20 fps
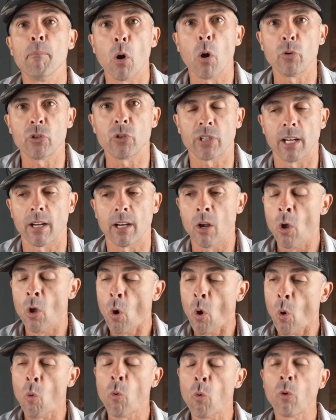motion.
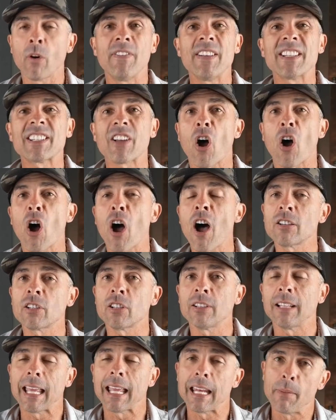Or if it's
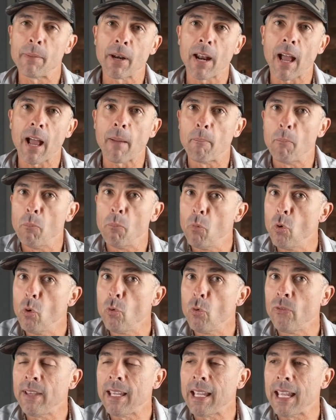oscillating but not
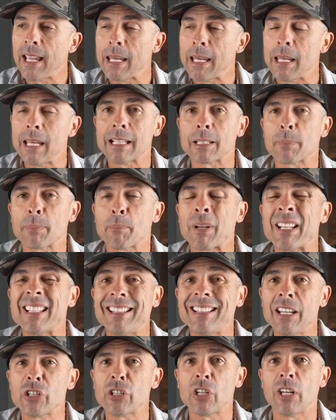moving in its
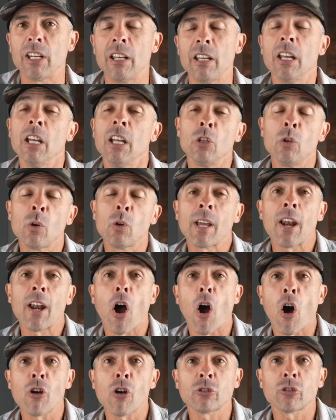position, you can
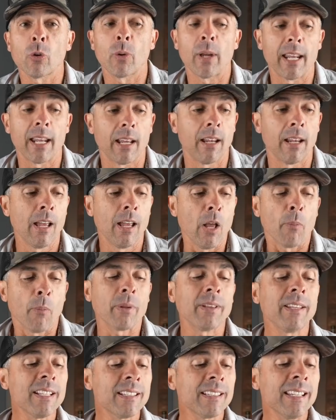also hit it.
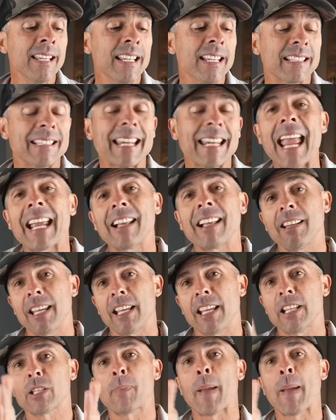But this thing is
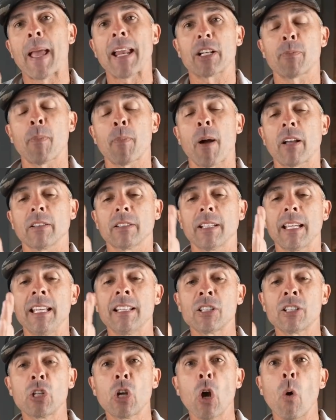dangling in Spanish moss.
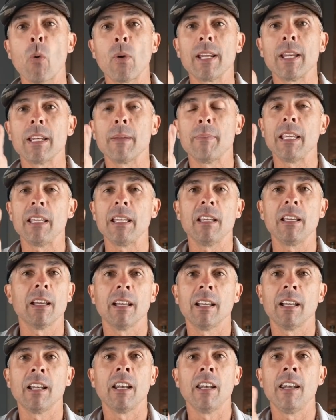It's going to be
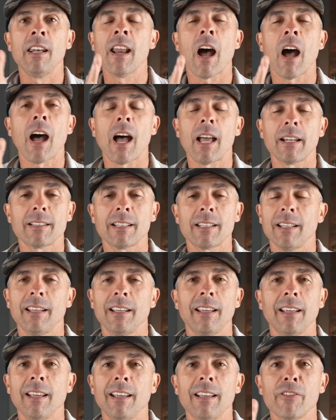not
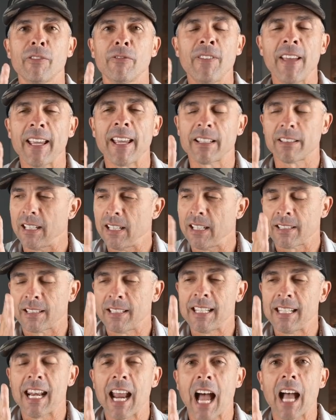fixed, it's
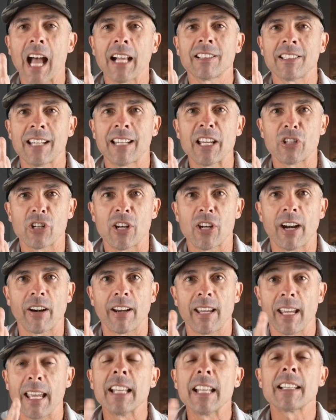not
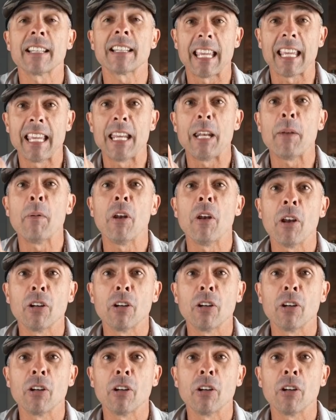stationary, it's in